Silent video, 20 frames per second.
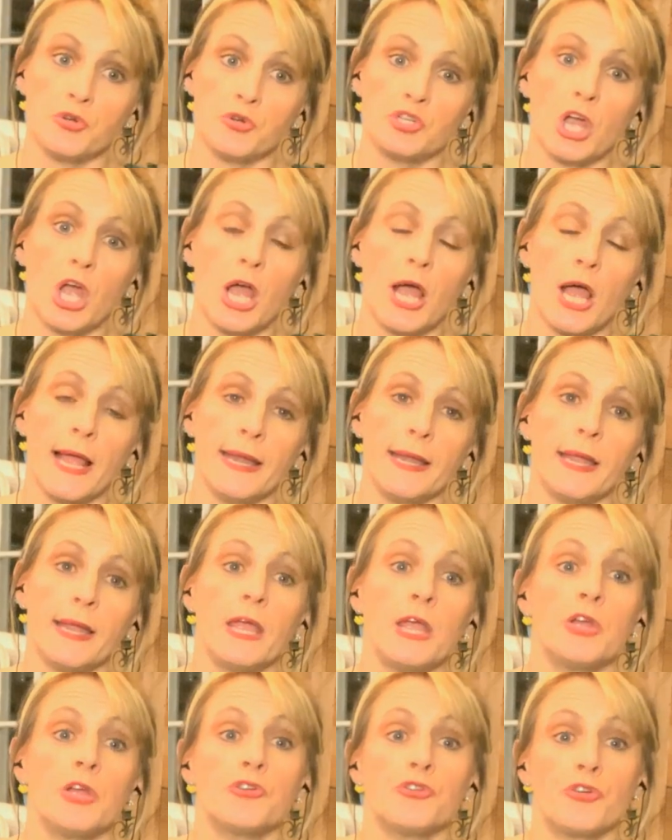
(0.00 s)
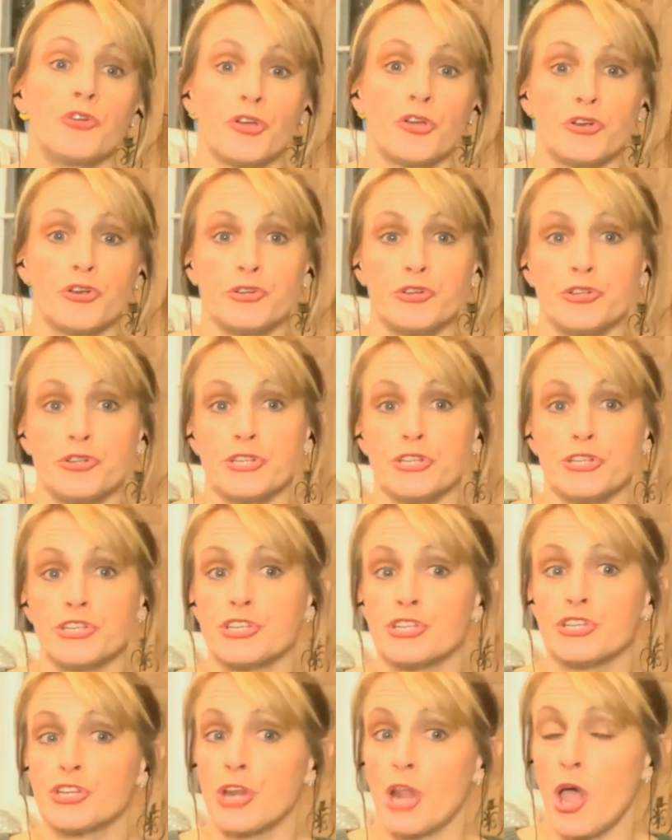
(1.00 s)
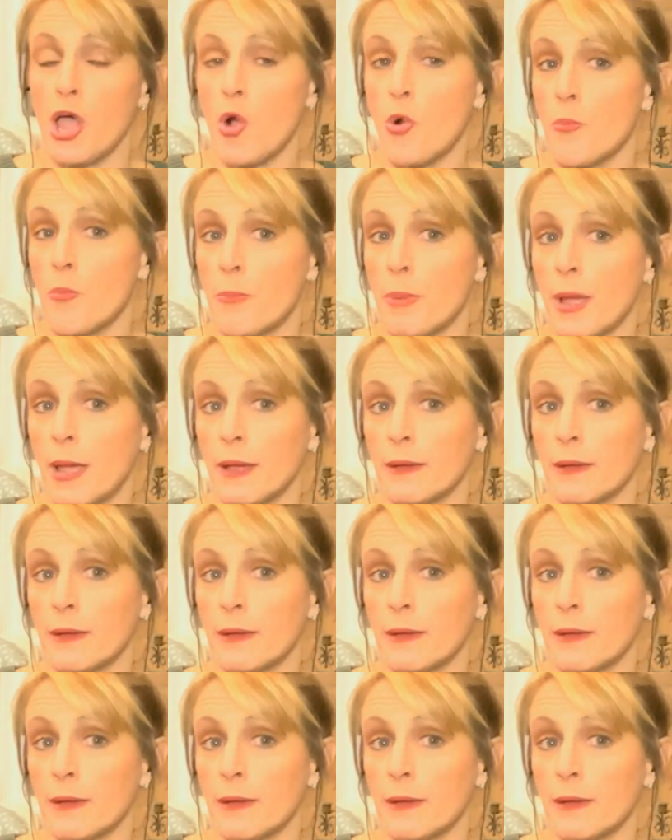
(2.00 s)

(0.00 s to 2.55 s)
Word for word: John, took her to the slope,